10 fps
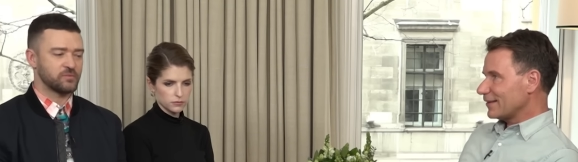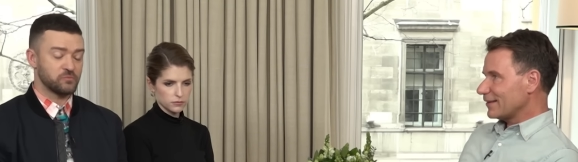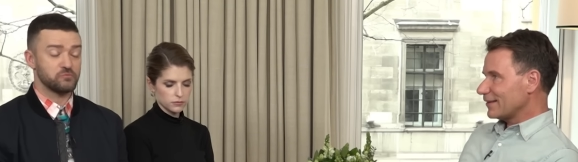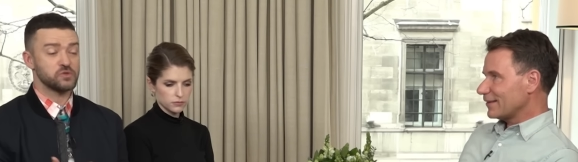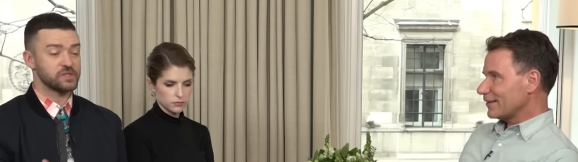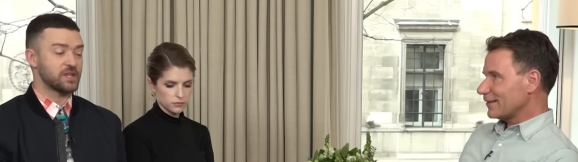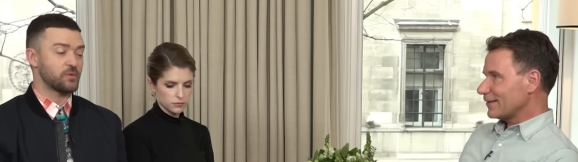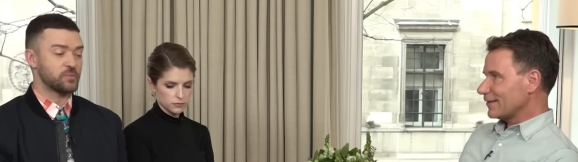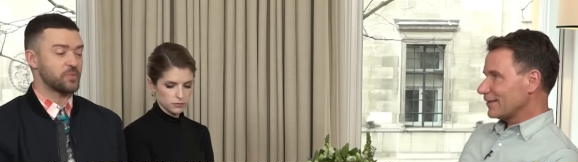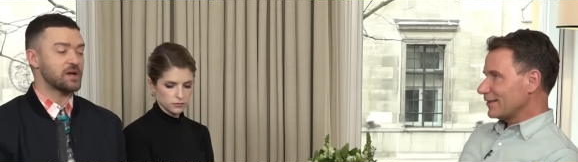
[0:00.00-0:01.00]
Speaker 1: of music
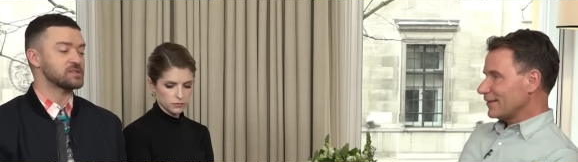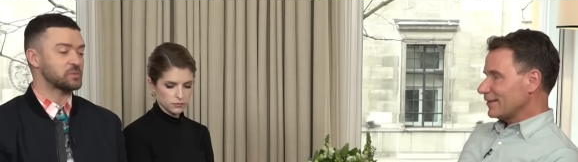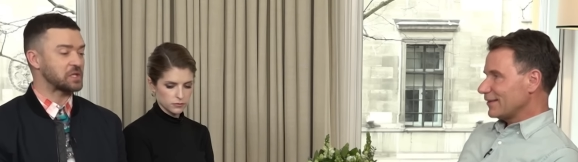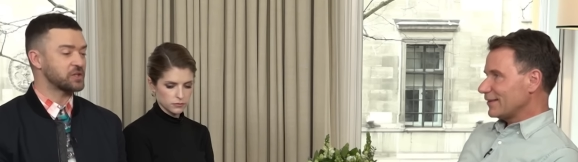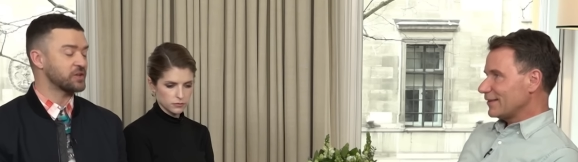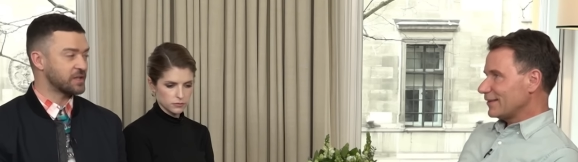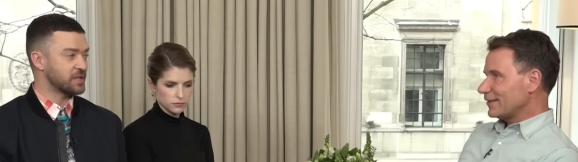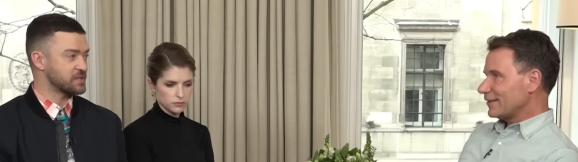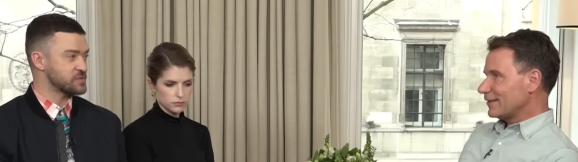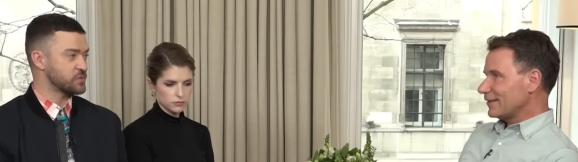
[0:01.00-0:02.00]
that we possibly
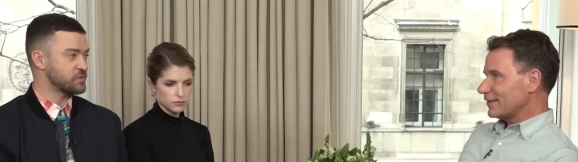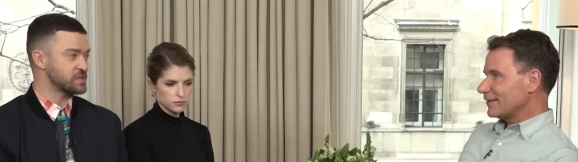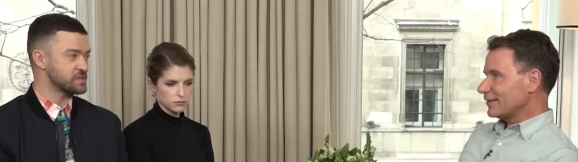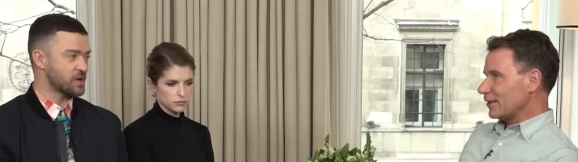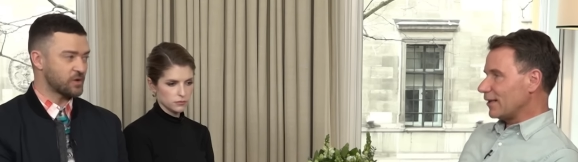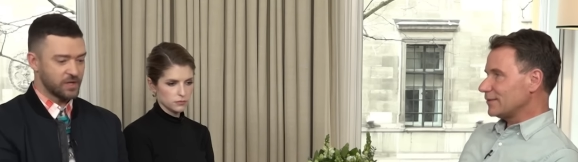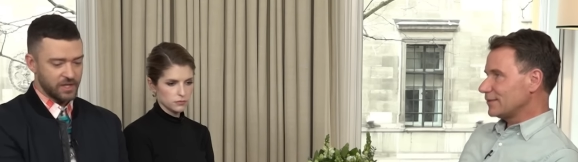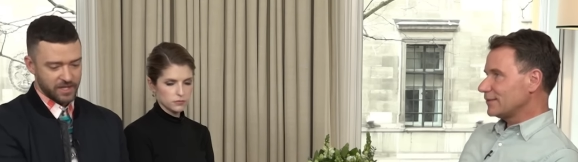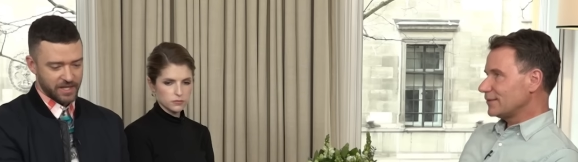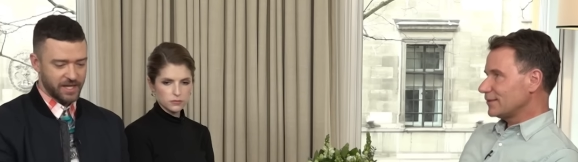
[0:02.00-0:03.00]
could in this movie. So,
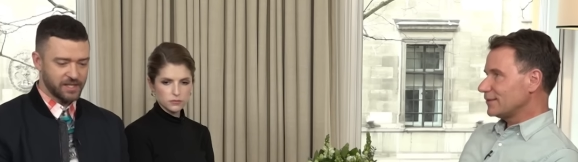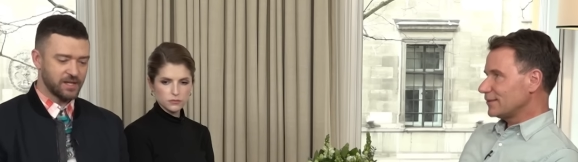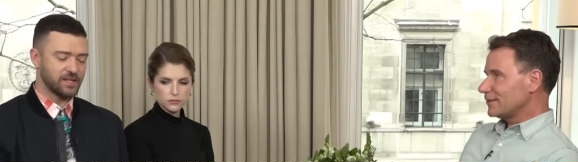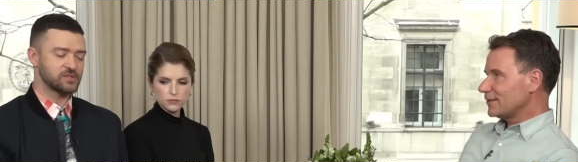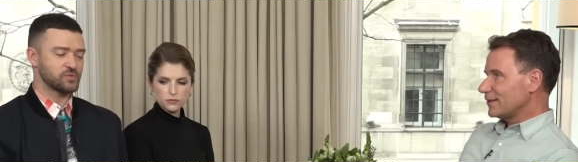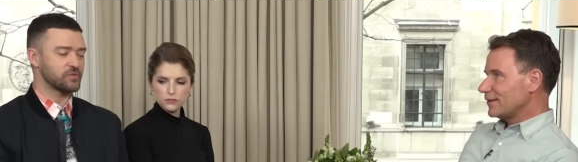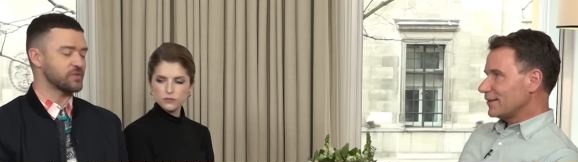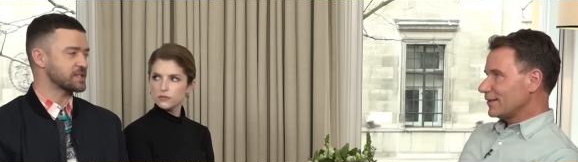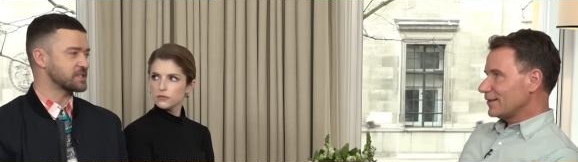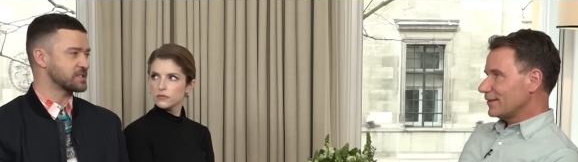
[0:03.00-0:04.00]
yeah. and it's
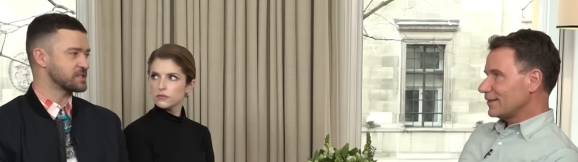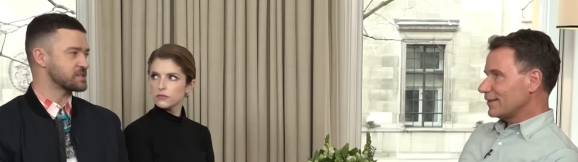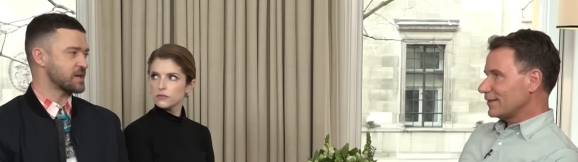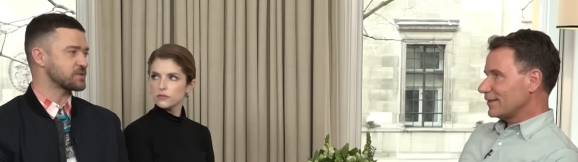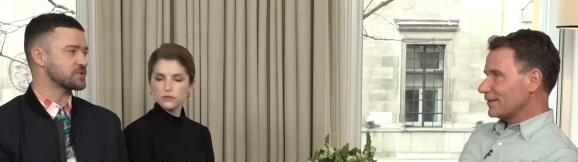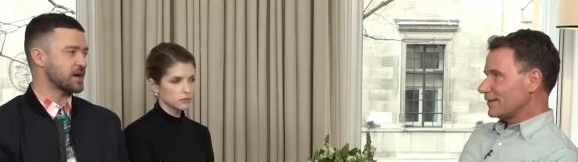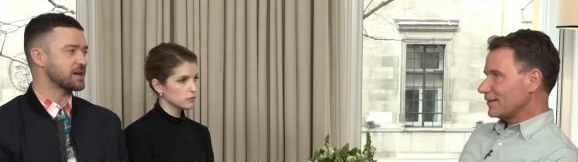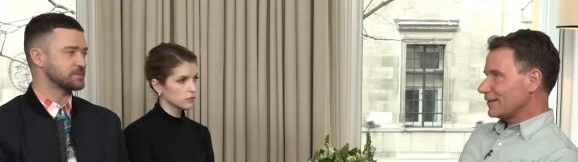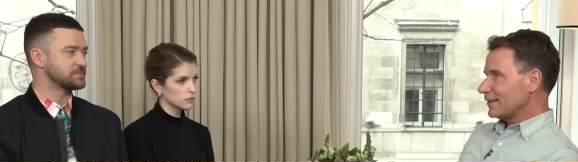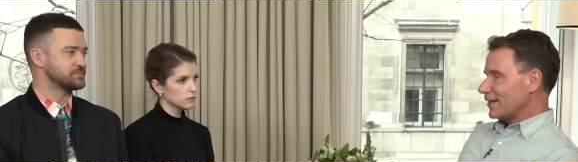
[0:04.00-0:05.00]
reflected in the
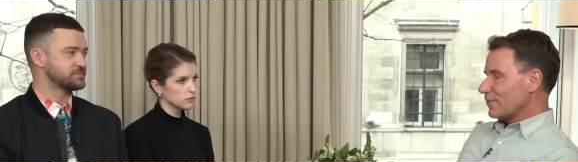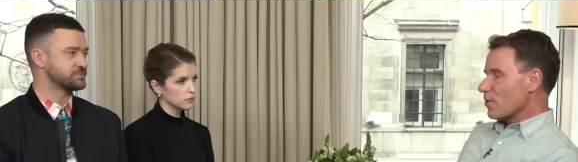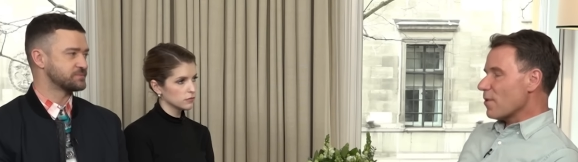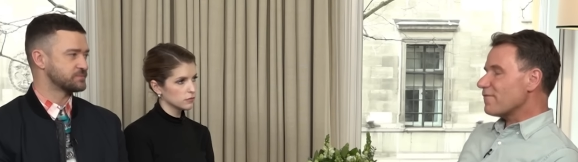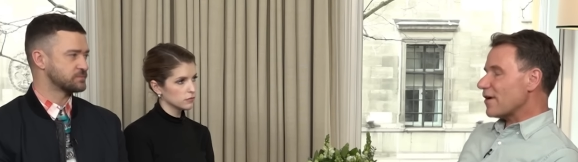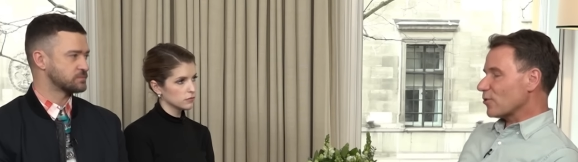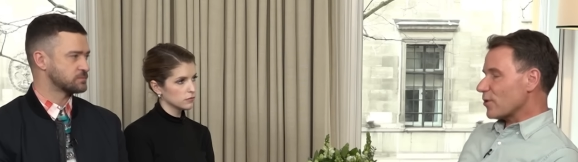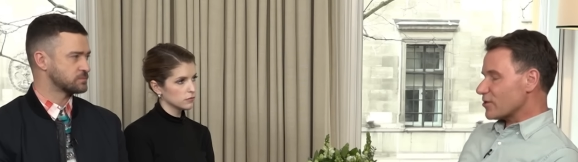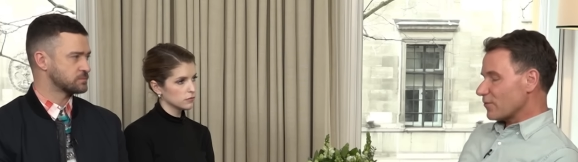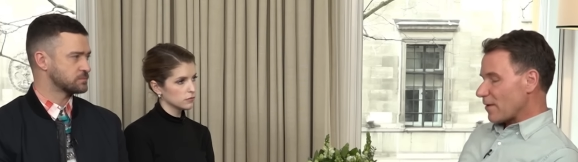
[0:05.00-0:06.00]
soundtrack.
Speaker 2: Well, one final
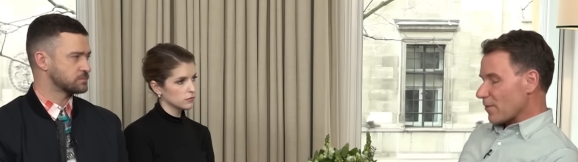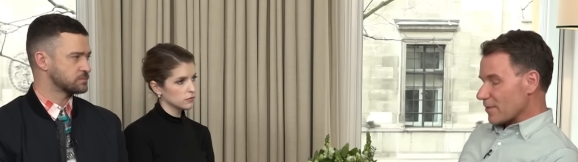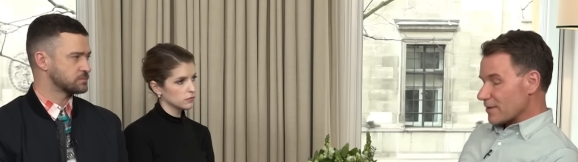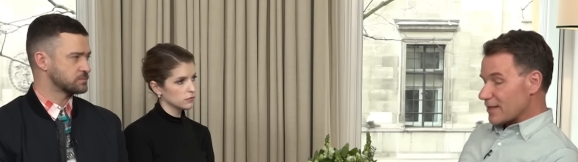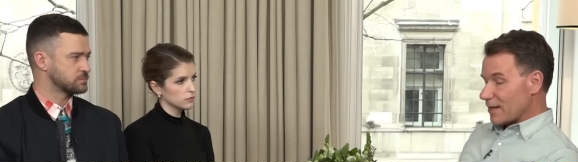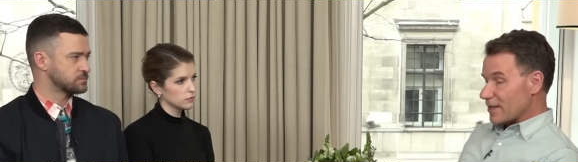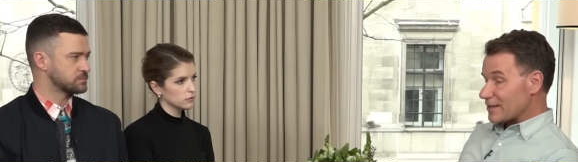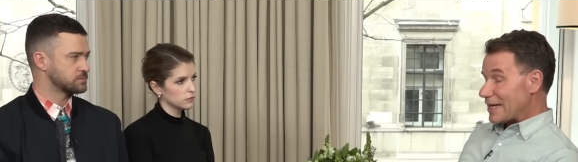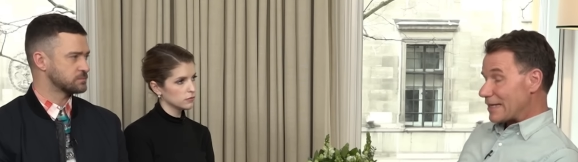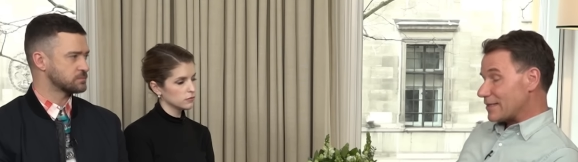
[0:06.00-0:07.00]
question for everyone at the team, and
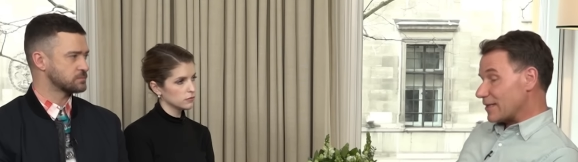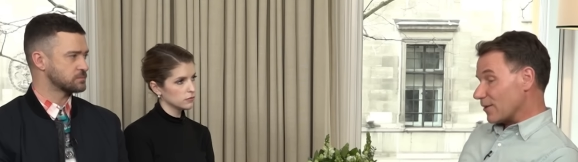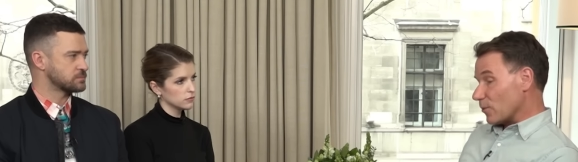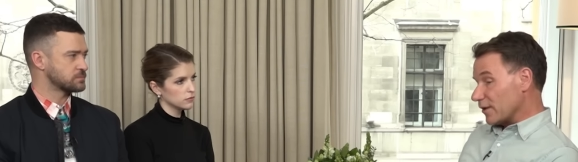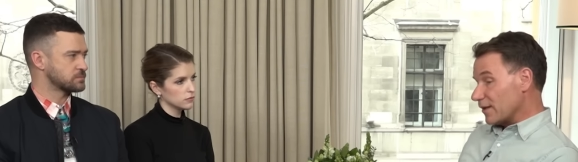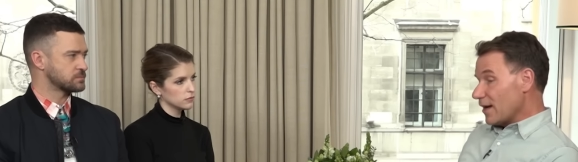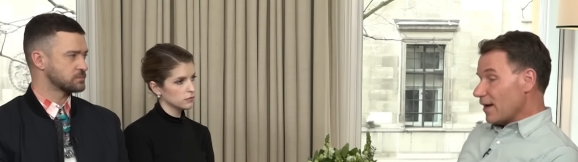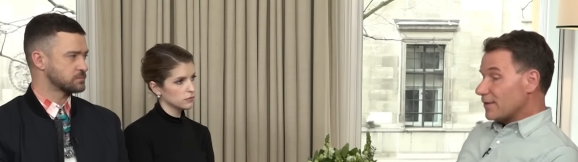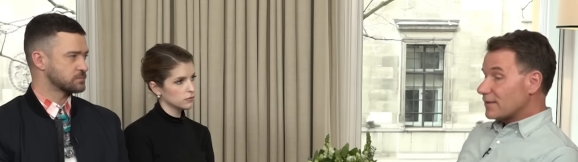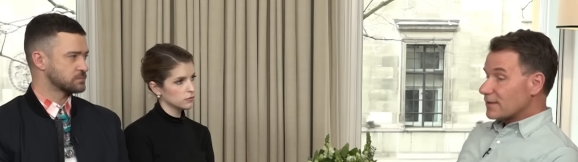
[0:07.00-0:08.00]
it's an NSYNC one
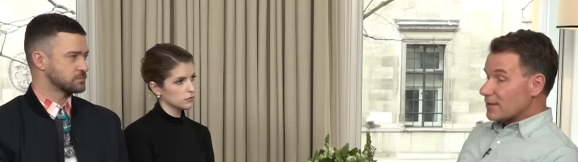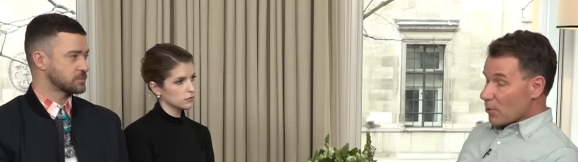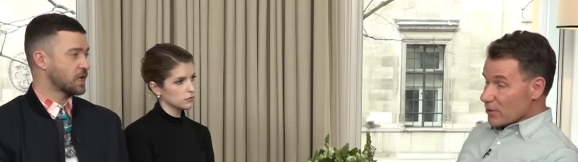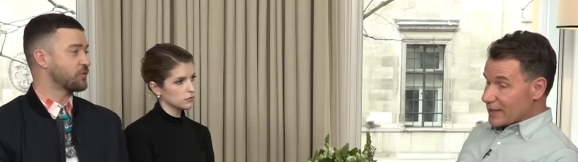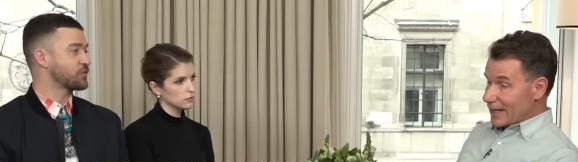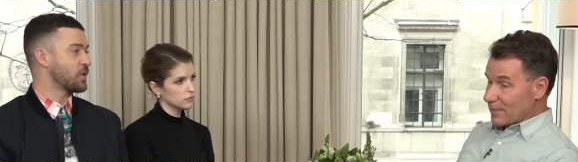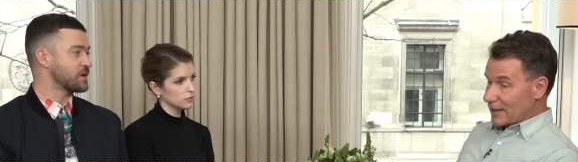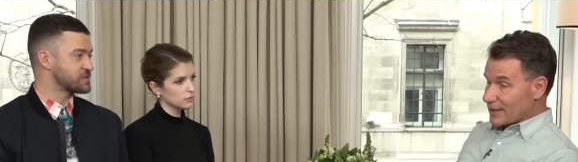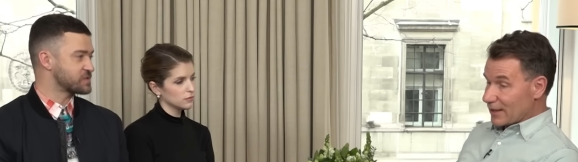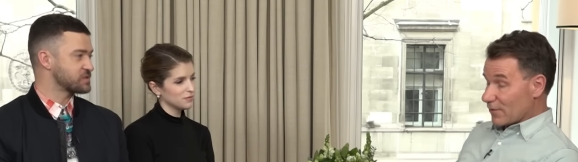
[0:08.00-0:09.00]
the boys of
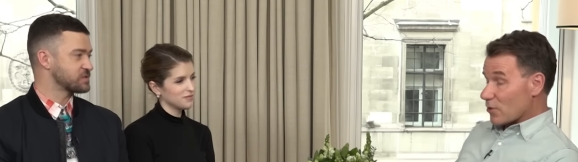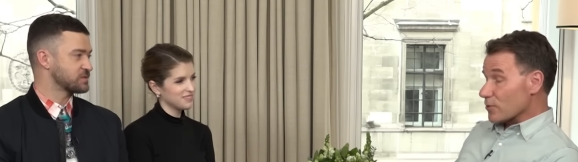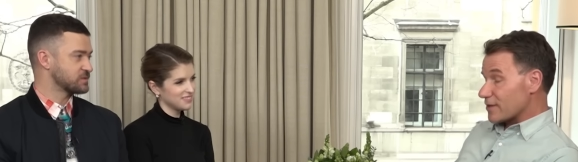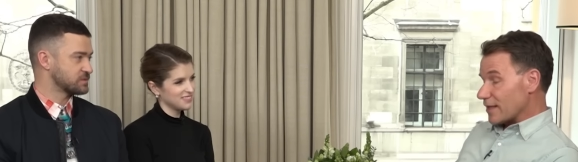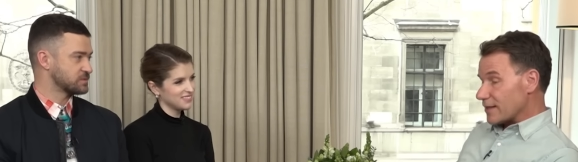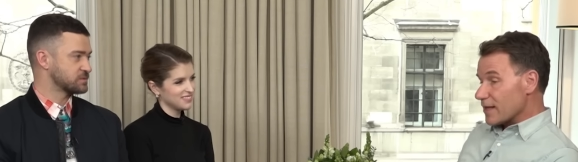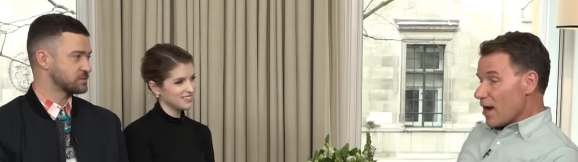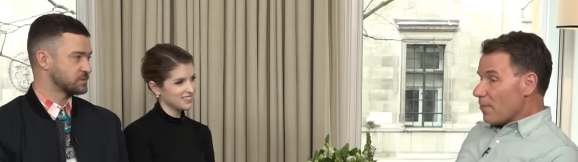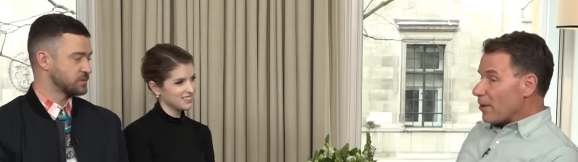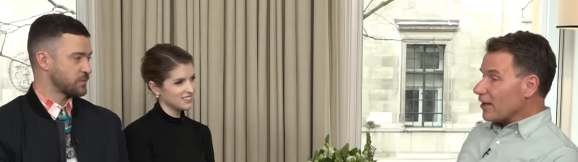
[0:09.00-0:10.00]
course. Together. Of course it
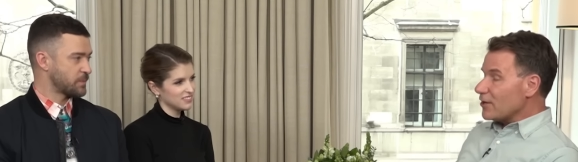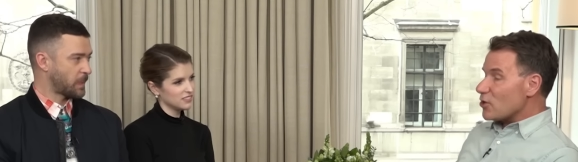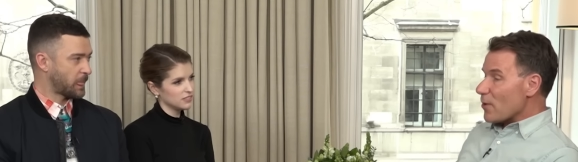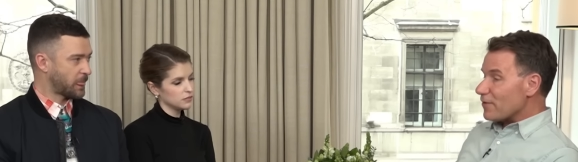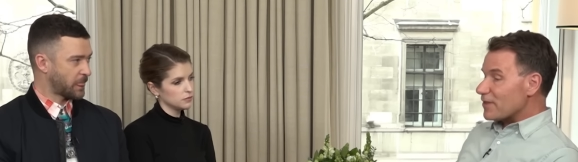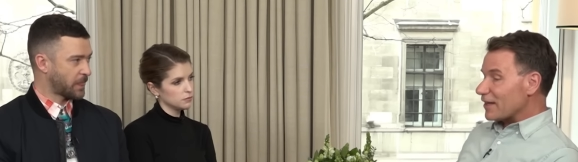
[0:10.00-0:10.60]
is. But do you ever